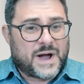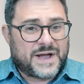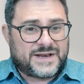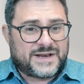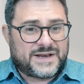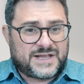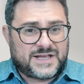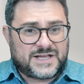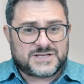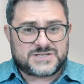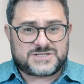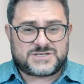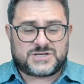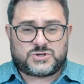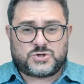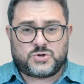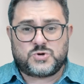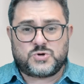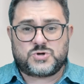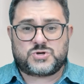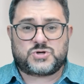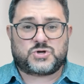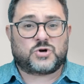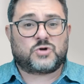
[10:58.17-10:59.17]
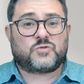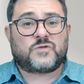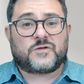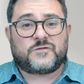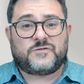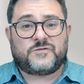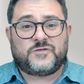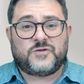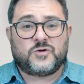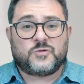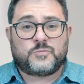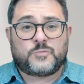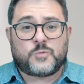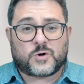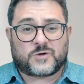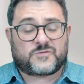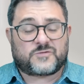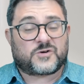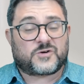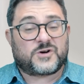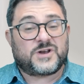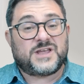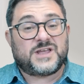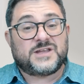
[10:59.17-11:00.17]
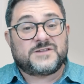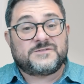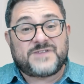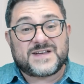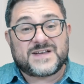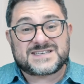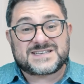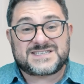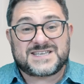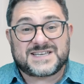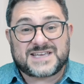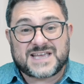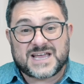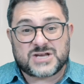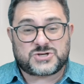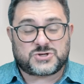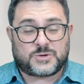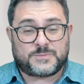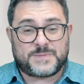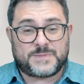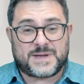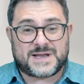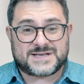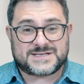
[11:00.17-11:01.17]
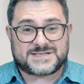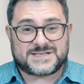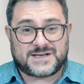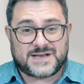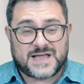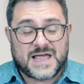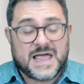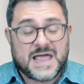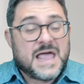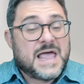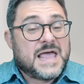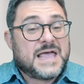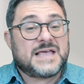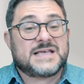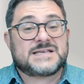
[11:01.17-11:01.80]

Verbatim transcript: why an institutional review board for an investigational medicine